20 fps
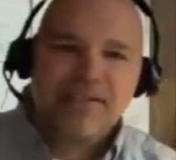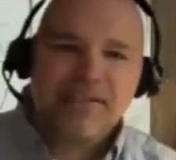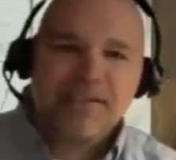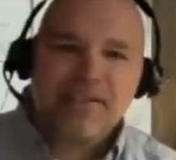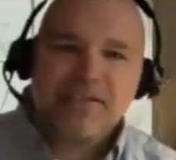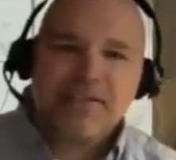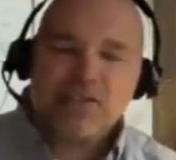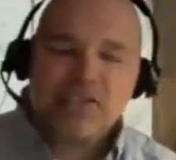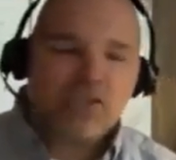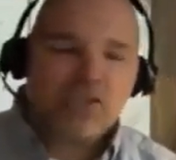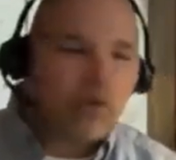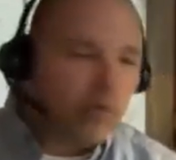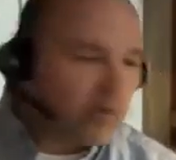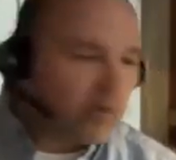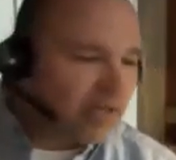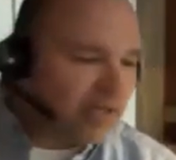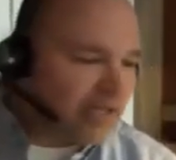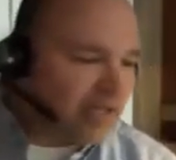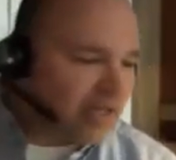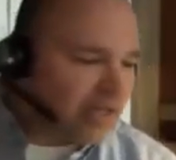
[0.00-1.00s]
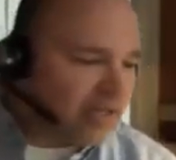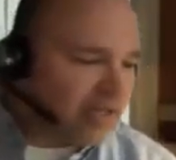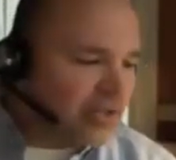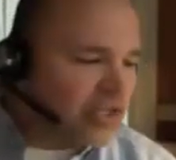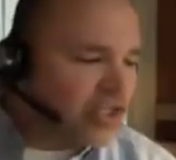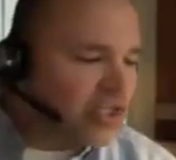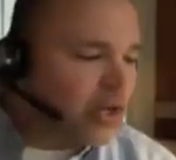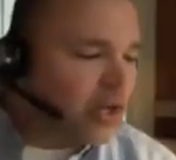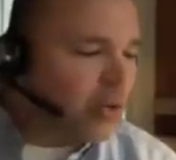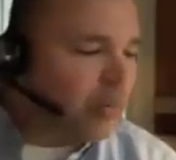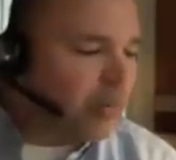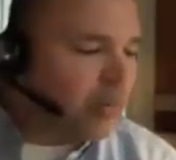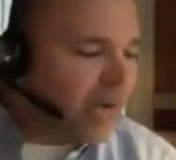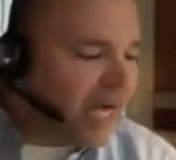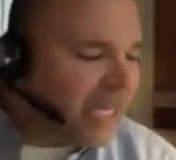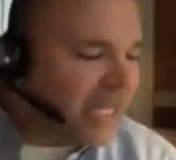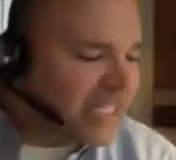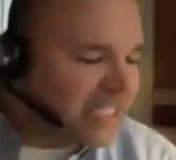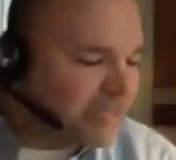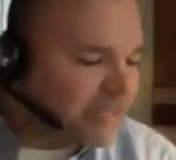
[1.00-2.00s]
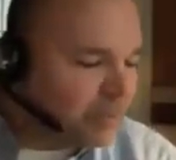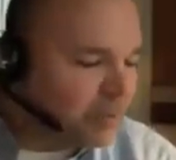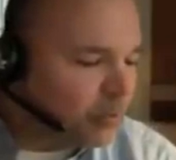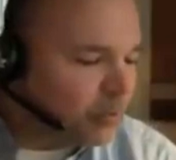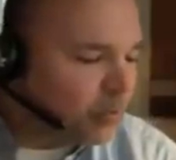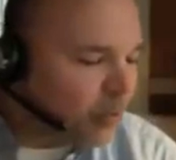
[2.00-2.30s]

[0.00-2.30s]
there's no there's no possible